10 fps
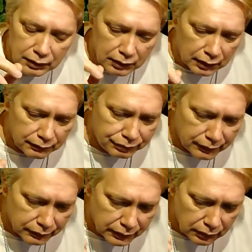I've
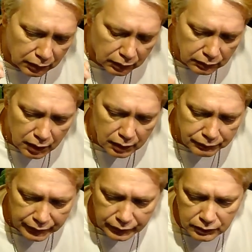felt a lot of
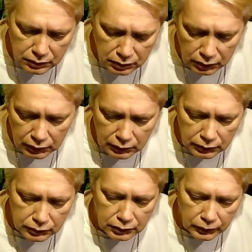you
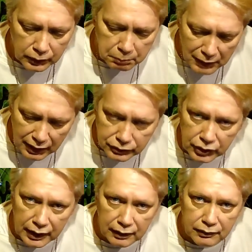doing
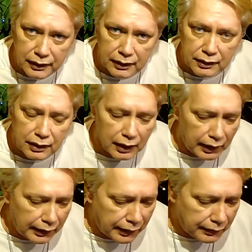magic out there,
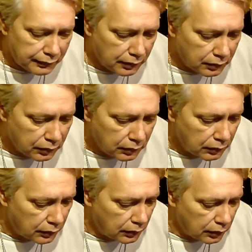and
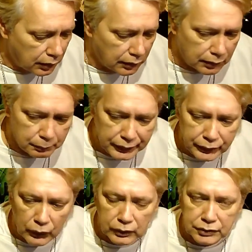be
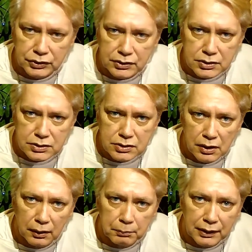cautious
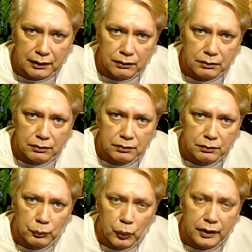about
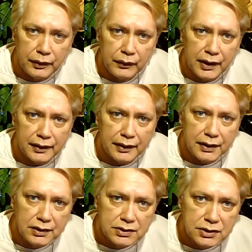where you get
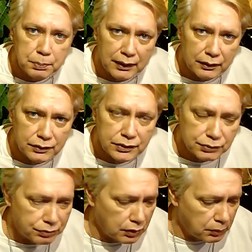these spells
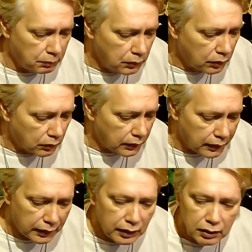from,
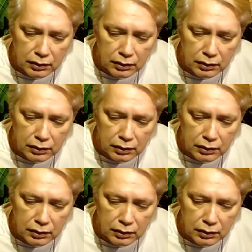okay?